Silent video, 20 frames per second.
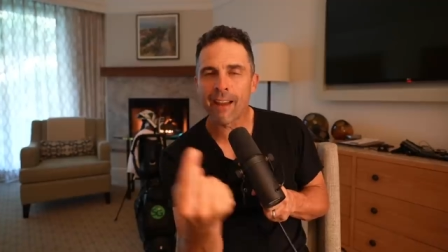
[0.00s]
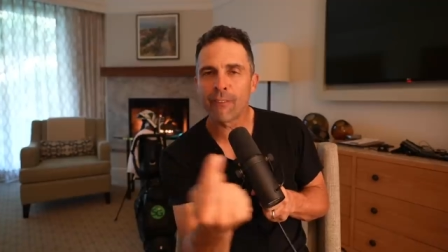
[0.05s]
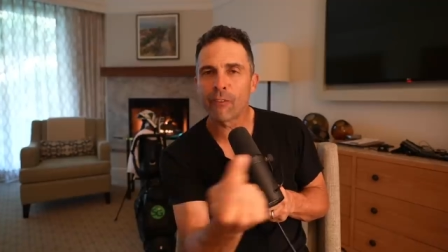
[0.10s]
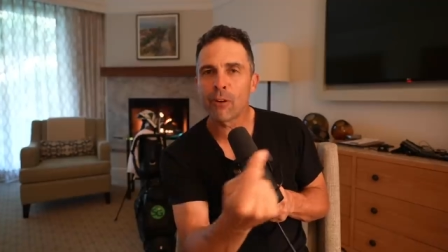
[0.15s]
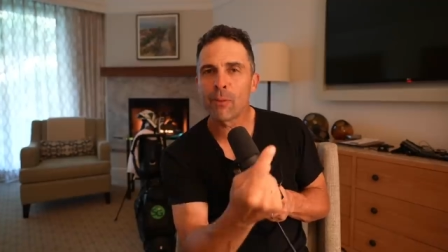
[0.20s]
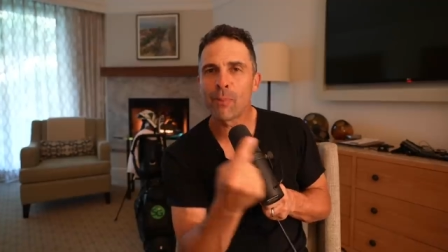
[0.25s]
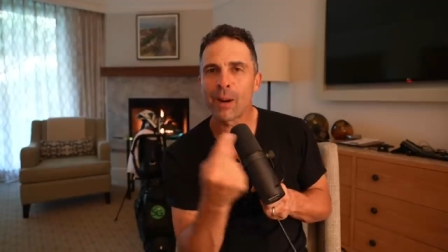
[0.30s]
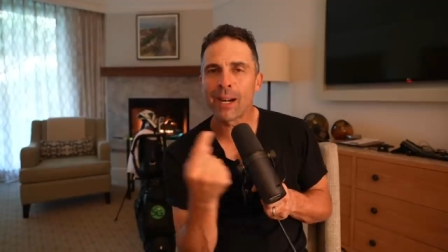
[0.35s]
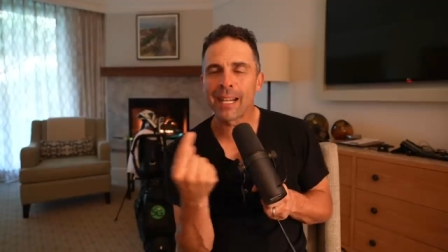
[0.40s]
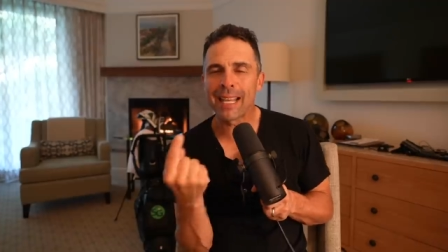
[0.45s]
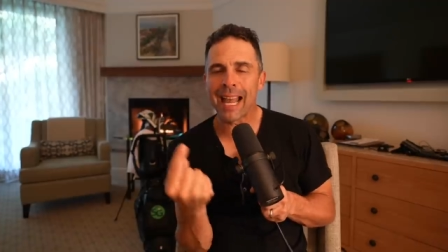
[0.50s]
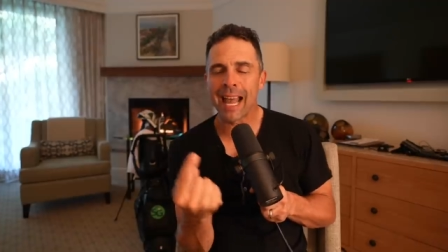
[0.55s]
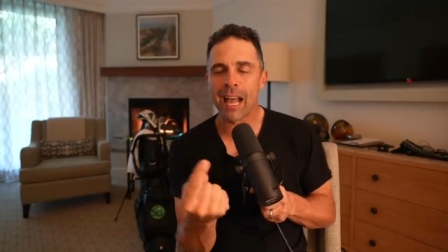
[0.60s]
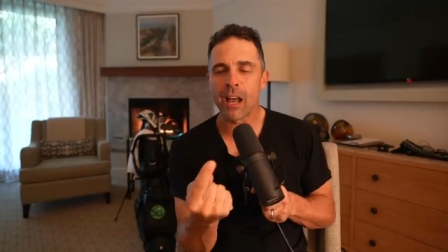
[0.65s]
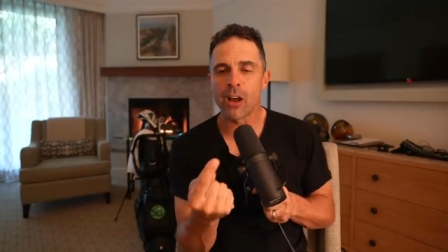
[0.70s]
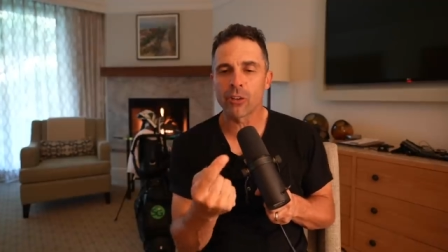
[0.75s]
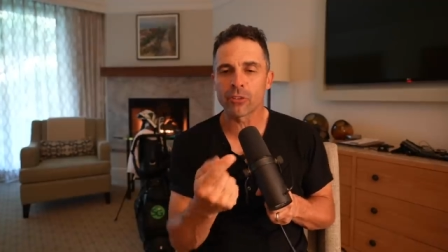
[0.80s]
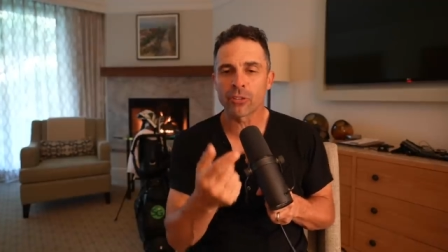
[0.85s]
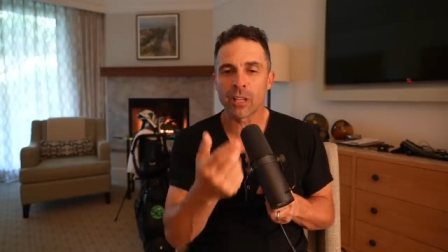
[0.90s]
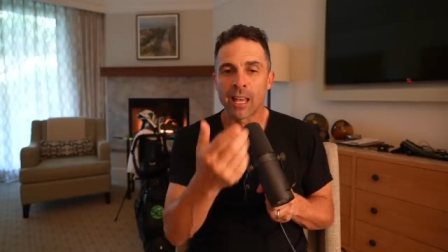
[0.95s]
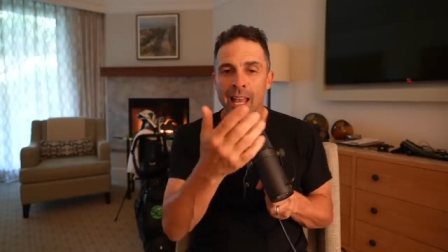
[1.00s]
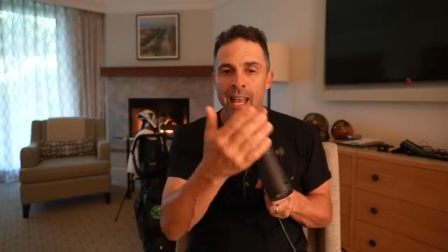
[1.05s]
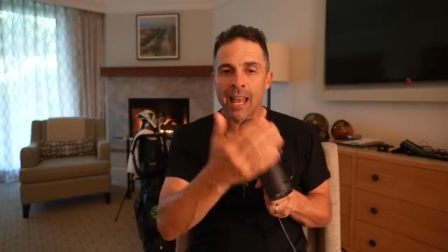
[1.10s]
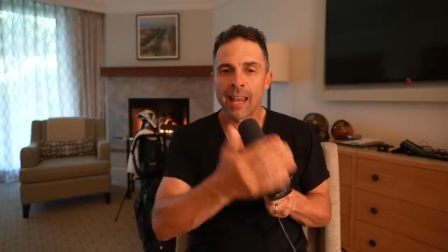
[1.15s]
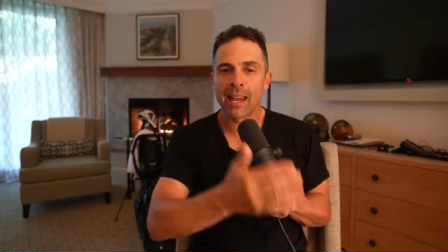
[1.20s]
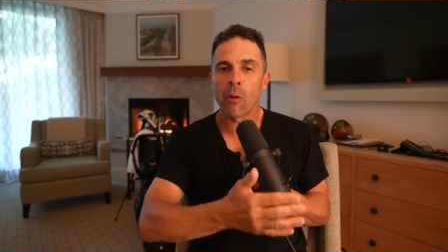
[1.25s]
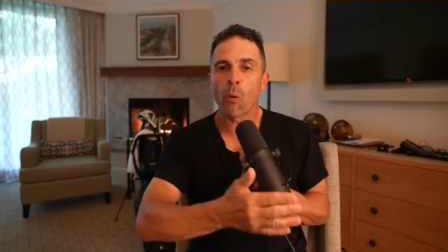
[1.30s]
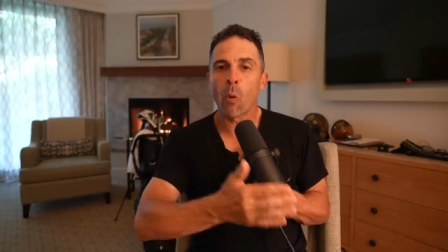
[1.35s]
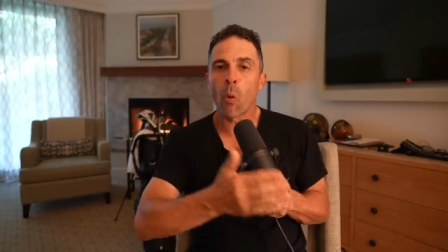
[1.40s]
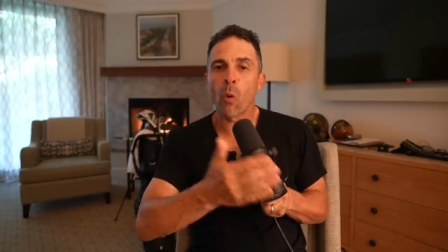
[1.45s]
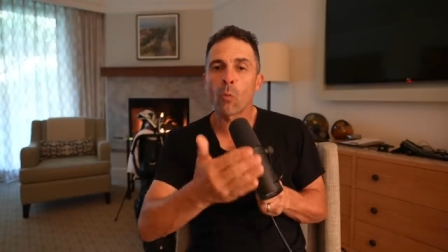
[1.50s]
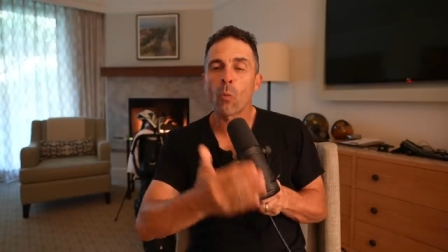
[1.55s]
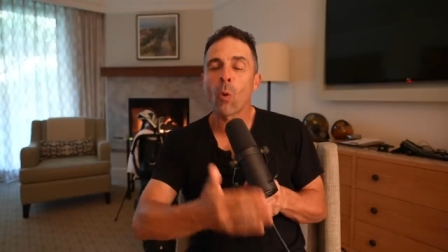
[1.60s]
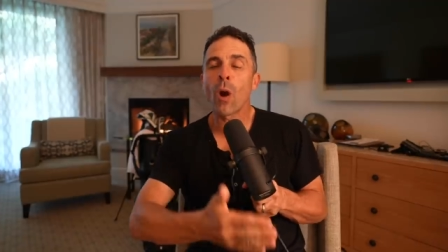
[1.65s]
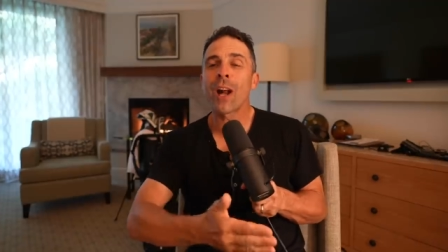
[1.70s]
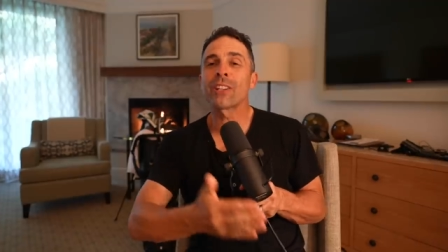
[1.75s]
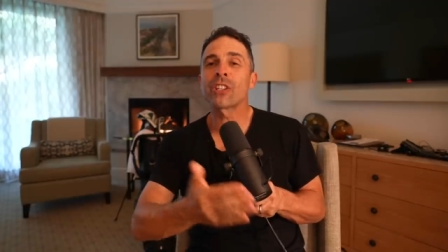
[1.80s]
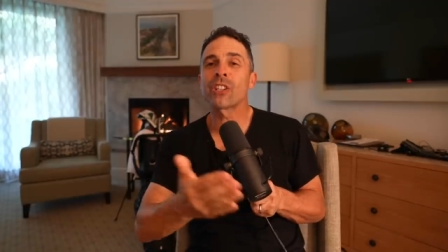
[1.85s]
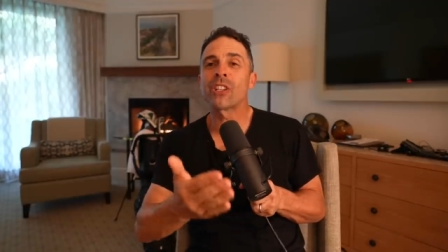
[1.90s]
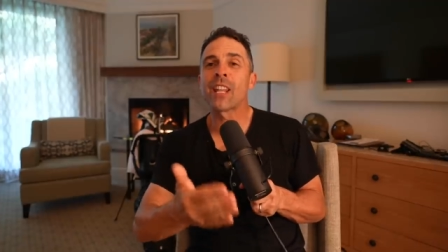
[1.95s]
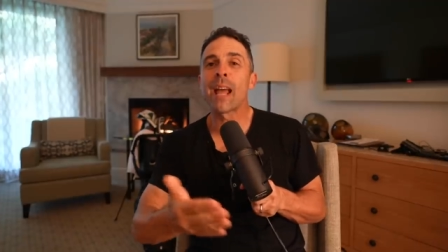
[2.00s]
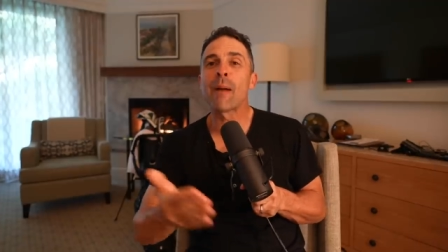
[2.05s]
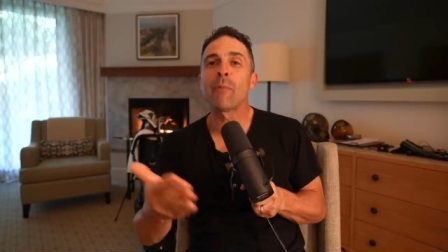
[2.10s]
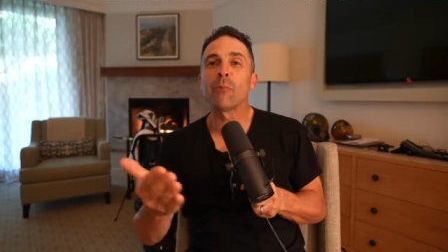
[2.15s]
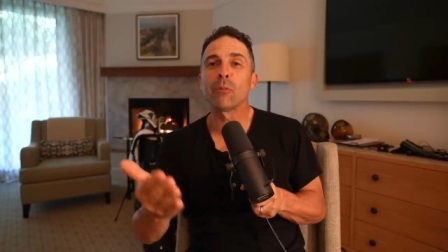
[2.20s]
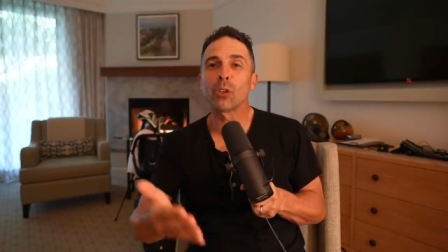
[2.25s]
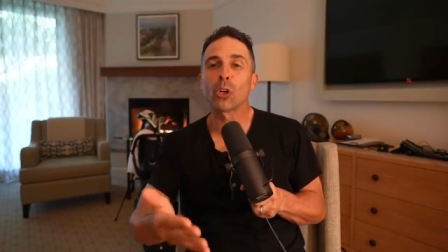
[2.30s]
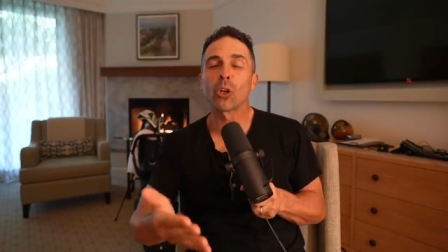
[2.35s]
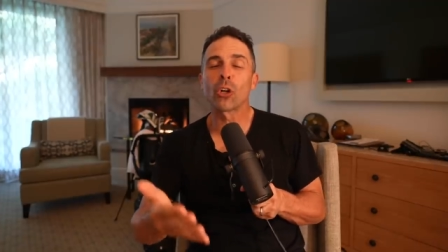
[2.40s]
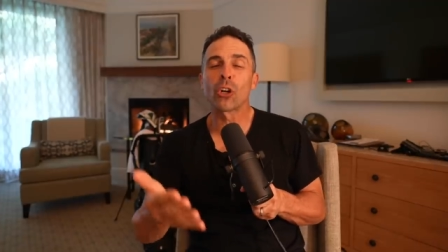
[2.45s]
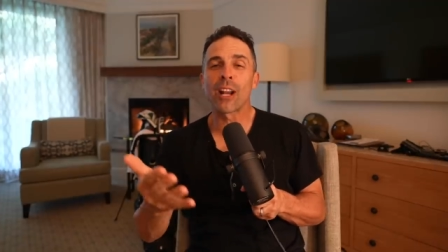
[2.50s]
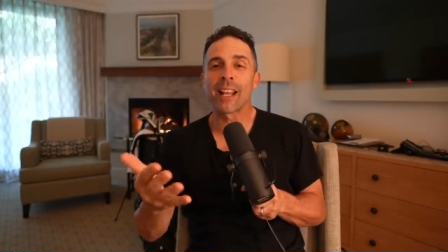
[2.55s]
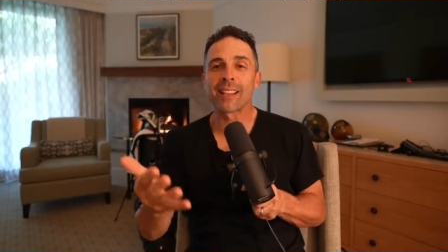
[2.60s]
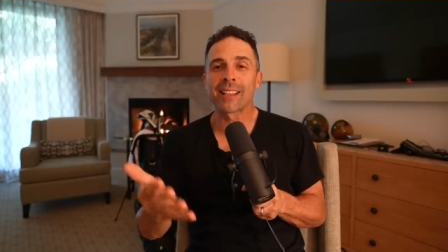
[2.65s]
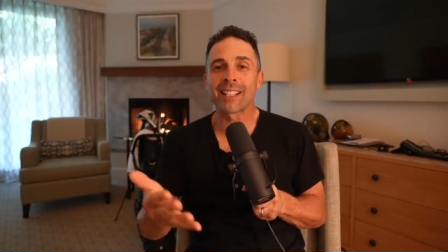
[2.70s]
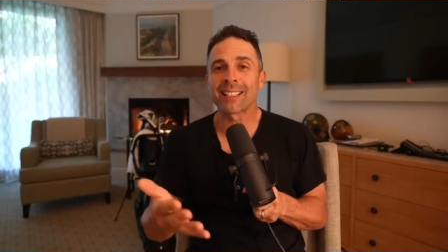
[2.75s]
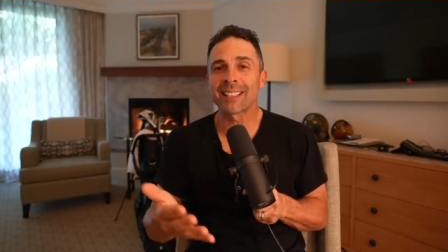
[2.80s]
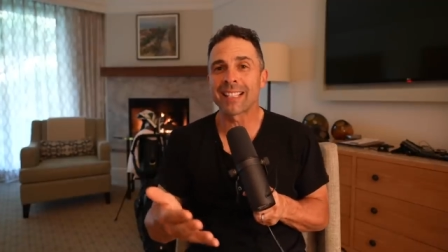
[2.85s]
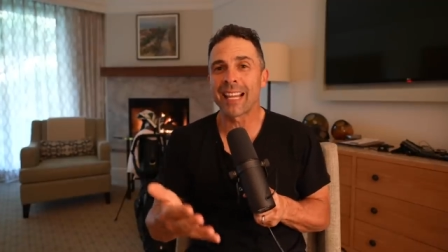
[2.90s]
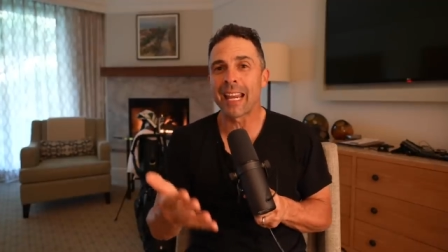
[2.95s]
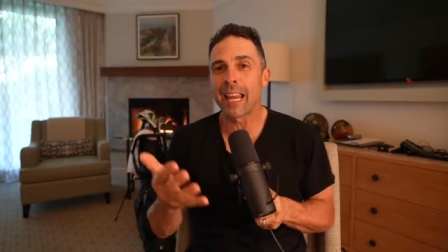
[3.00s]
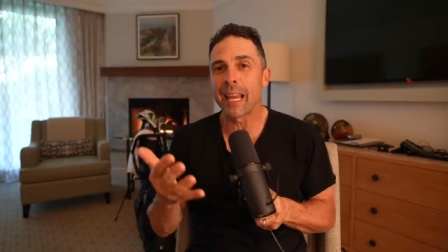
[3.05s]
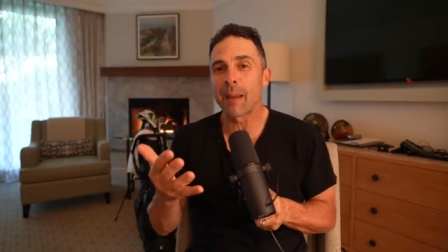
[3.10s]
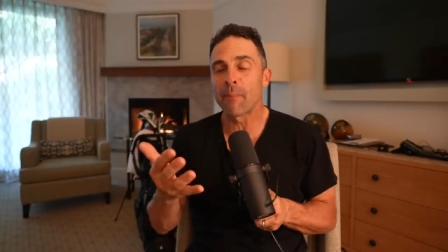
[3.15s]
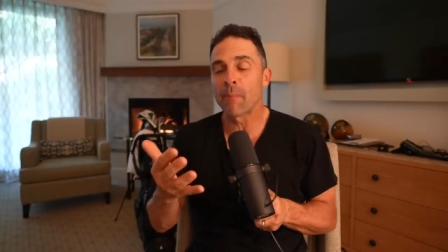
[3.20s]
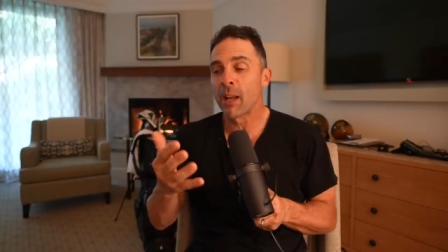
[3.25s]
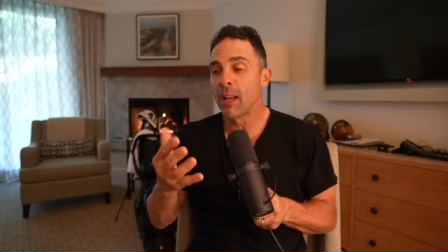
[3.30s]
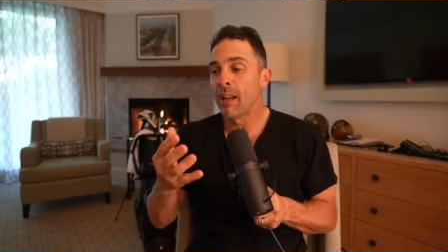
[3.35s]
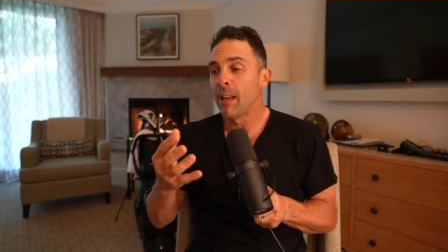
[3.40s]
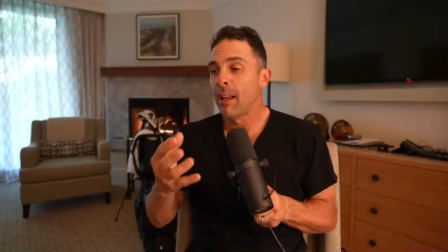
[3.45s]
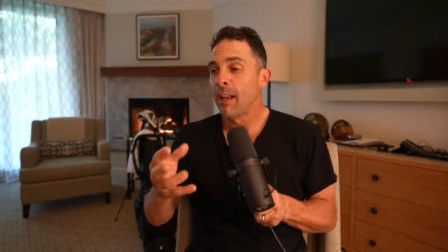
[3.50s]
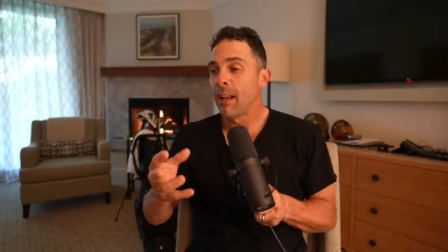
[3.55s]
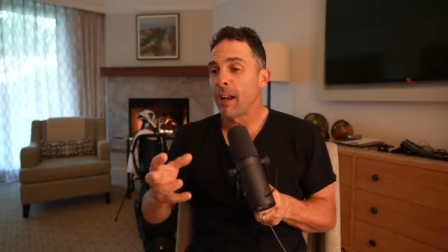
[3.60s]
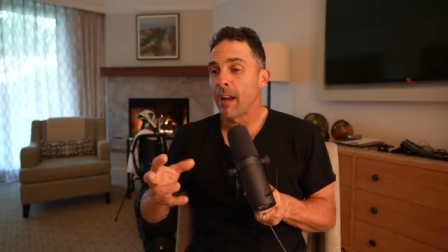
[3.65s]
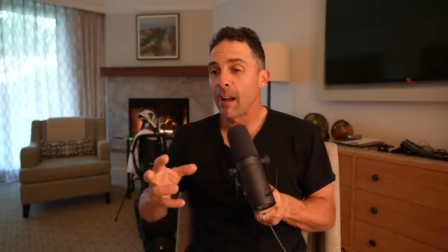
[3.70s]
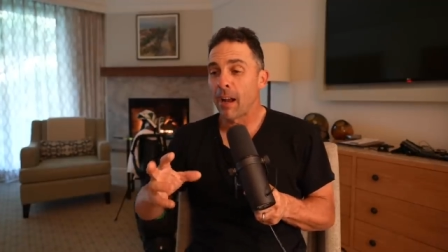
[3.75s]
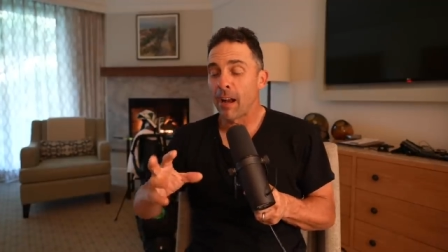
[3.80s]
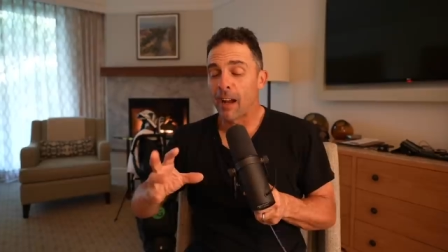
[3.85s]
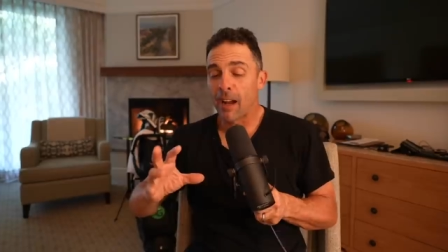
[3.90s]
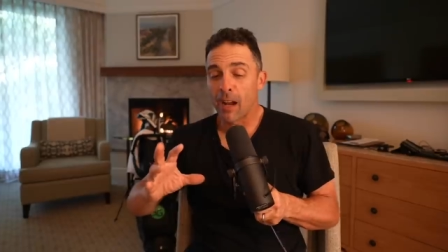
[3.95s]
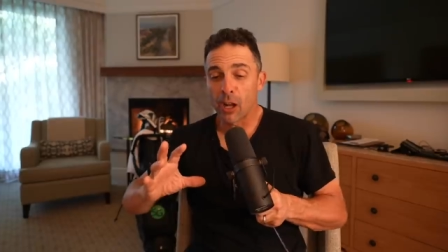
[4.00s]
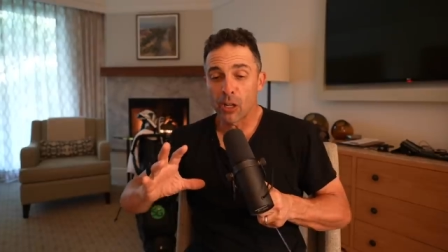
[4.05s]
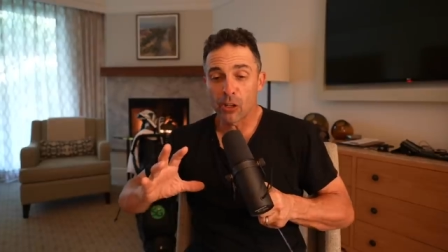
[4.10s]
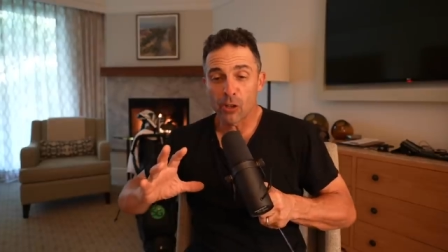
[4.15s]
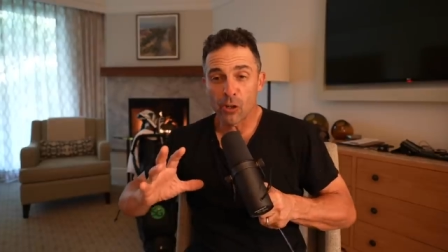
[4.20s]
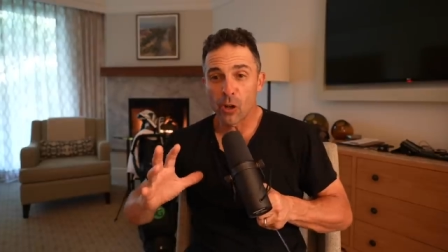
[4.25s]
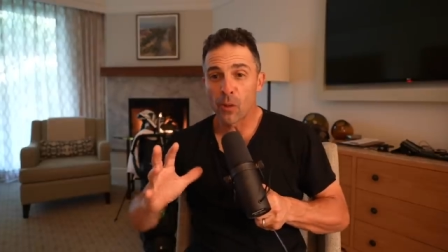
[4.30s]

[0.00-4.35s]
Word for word: everybody else and watch them learn at the same, uh,